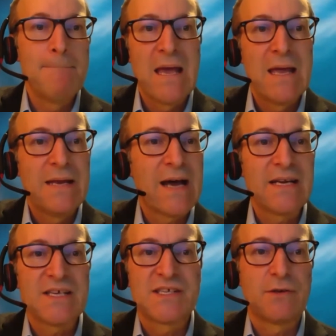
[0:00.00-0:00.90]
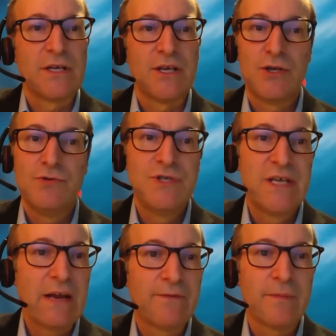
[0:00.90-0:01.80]
Not necessarily a huge
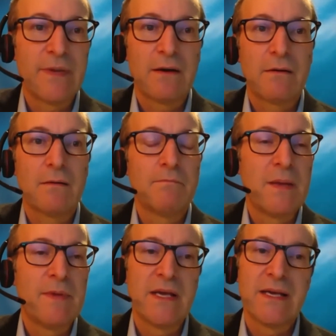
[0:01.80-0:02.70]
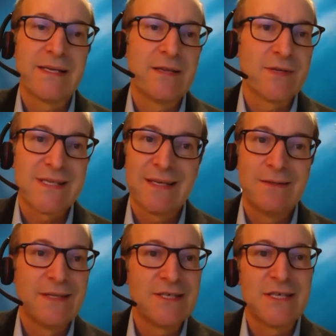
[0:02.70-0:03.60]
gain from here, maybe a single
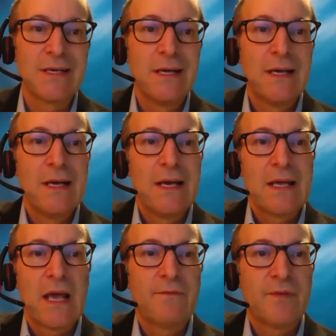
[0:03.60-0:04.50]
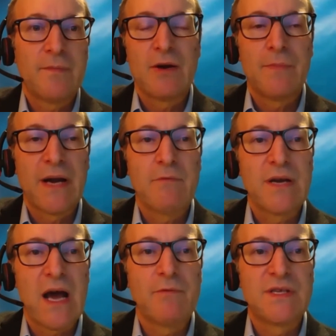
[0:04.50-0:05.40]
digit gain from here, but
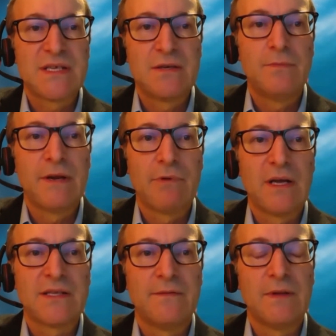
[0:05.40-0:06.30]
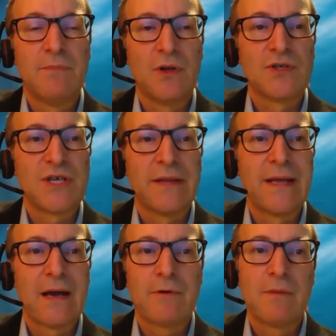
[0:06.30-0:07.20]
I would still be relatively bullish on the
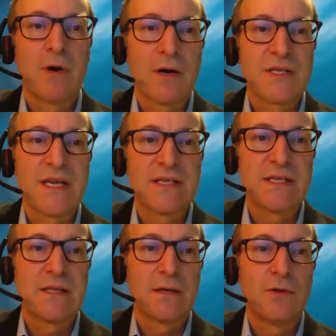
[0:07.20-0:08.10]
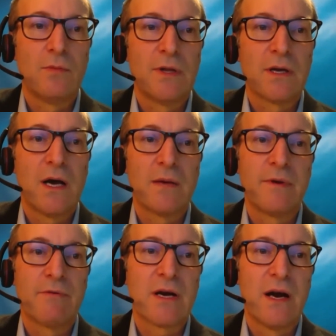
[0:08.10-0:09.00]
equity markets as the global economy
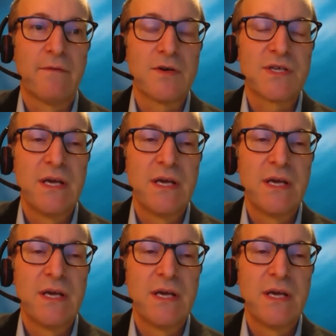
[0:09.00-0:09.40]
recovers.